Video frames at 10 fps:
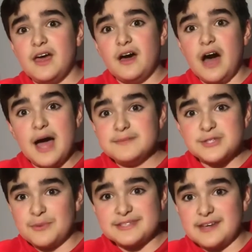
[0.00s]
I'm so
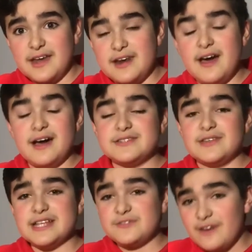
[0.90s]
excited. So
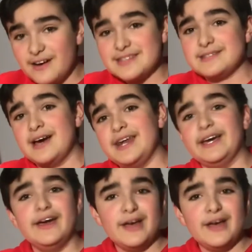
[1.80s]
that's very exciting.